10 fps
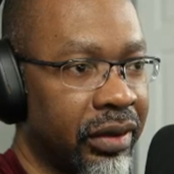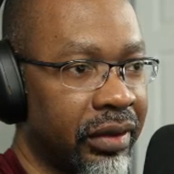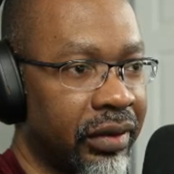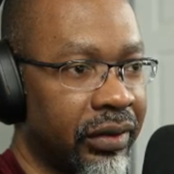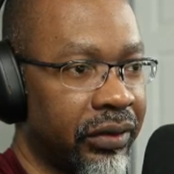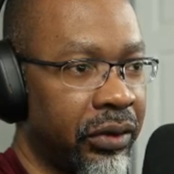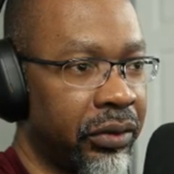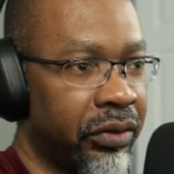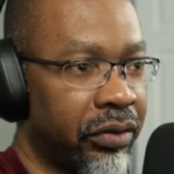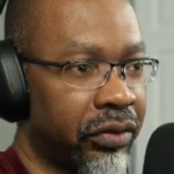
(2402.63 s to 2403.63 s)
because here's
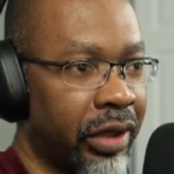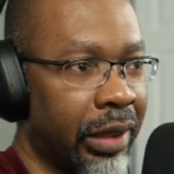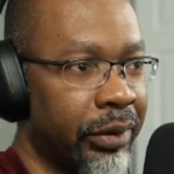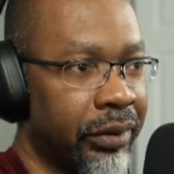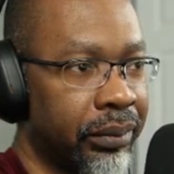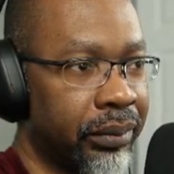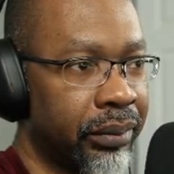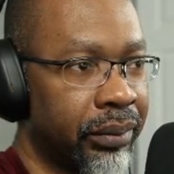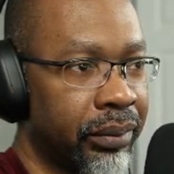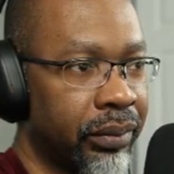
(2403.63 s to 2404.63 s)
the shopping
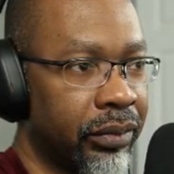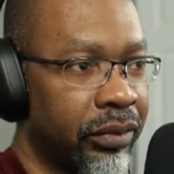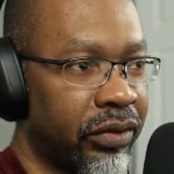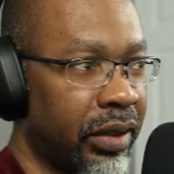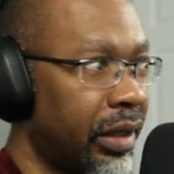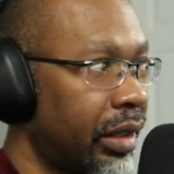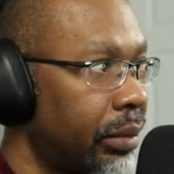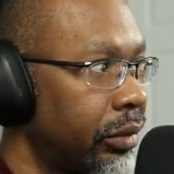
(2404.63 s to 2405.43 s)
tab.